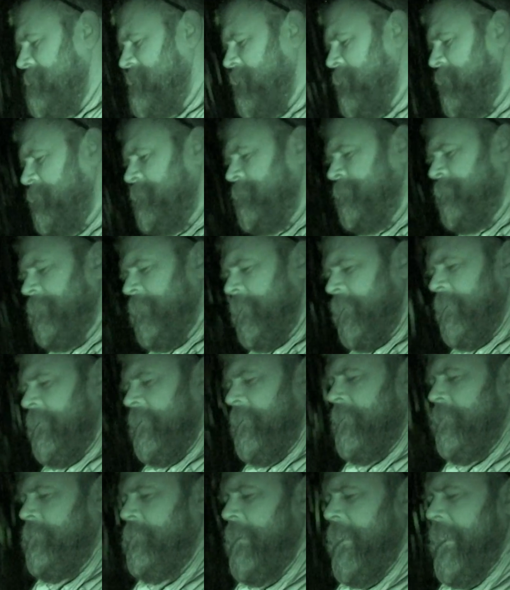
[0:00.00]
So
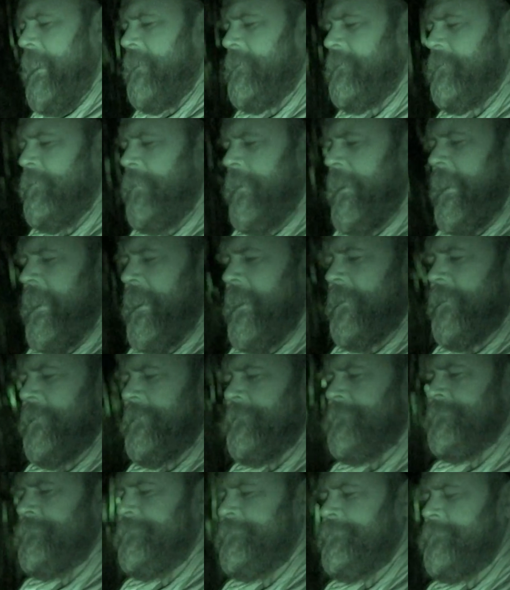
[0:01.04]
back to back,
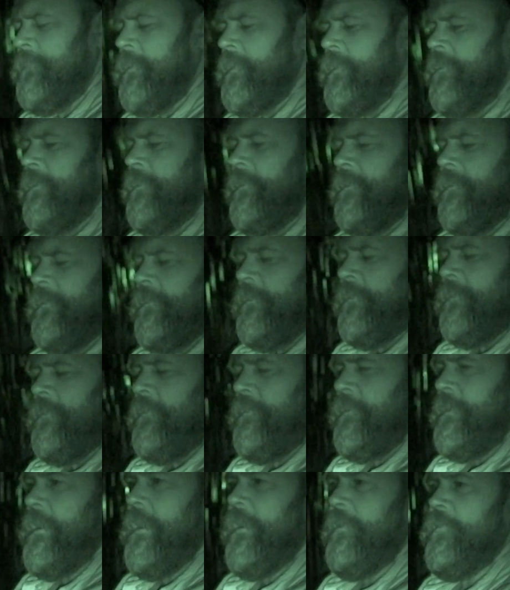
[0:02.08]

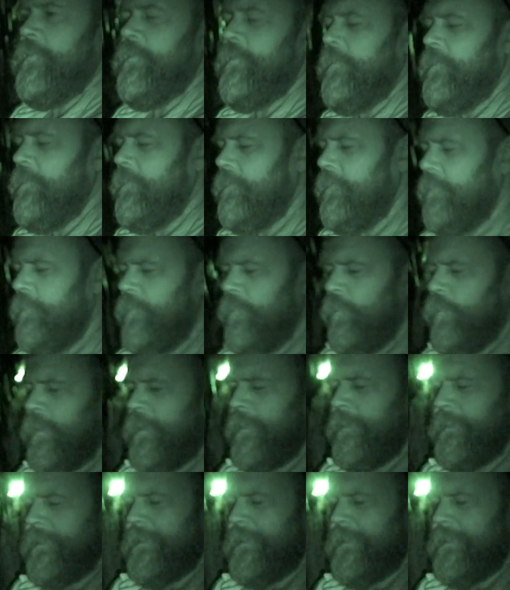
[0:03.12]
the other one